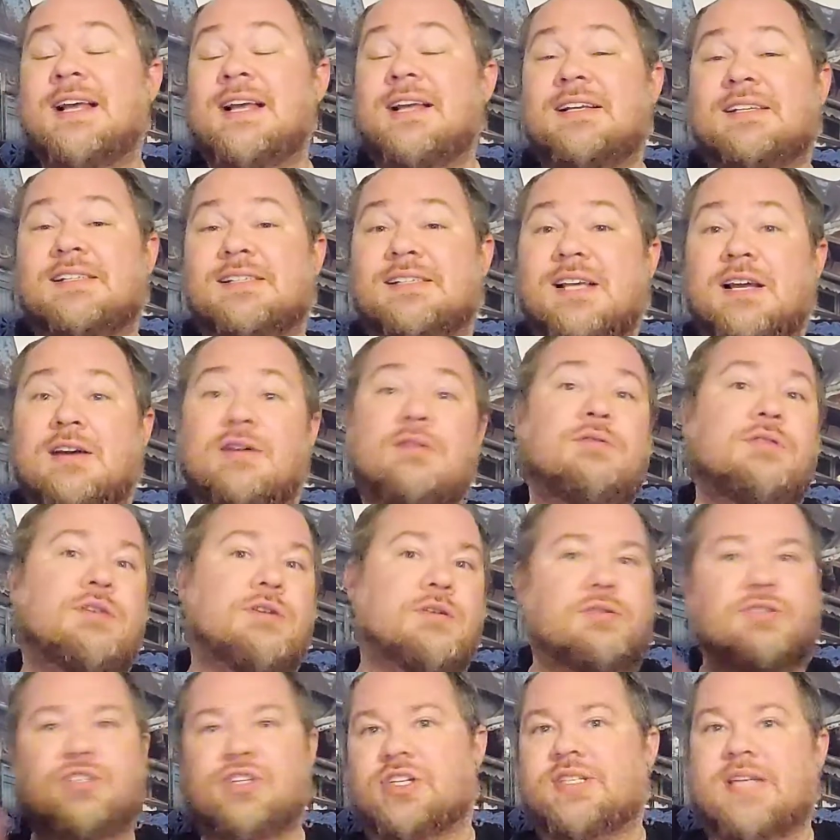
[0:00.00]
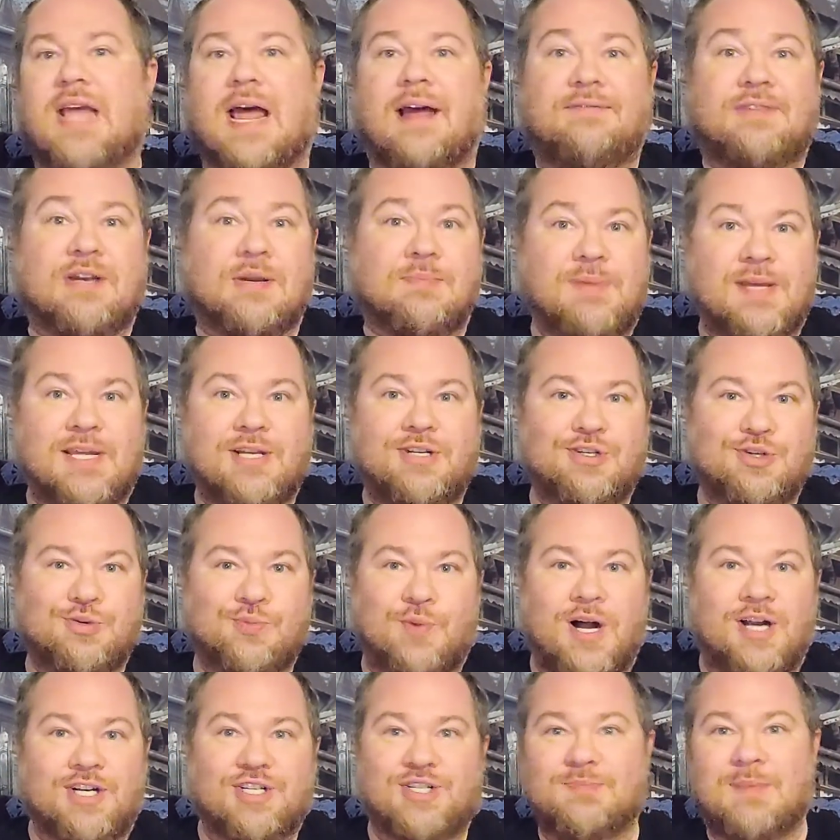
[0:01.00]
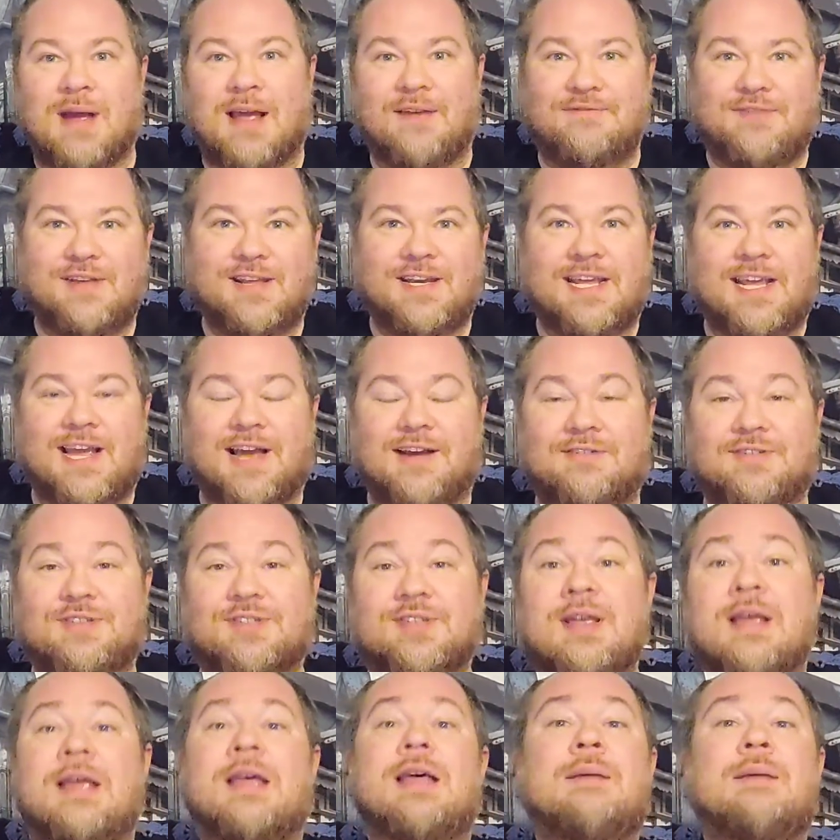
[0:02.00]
so you'll just have to binge watch my videos.